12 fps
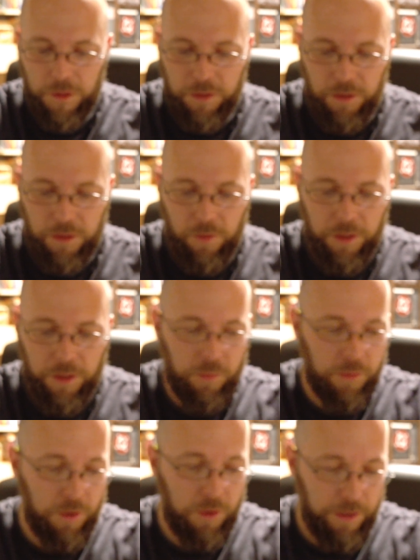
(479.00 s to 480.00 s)
So this
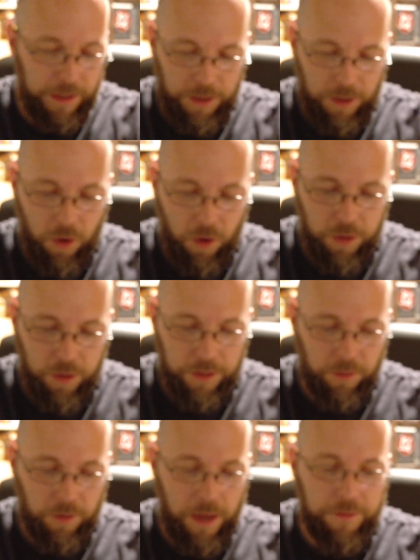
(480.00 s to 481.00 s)
one's already gone. They
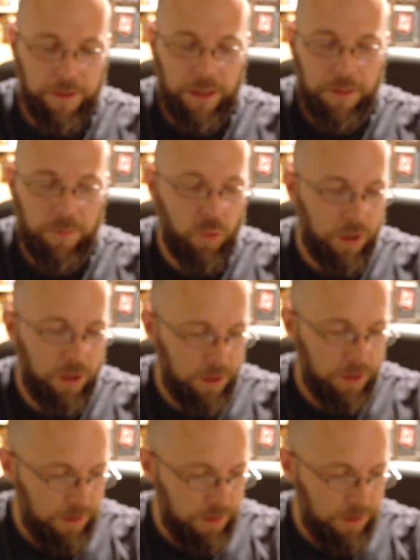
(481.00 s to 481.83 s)
don't have it anymore.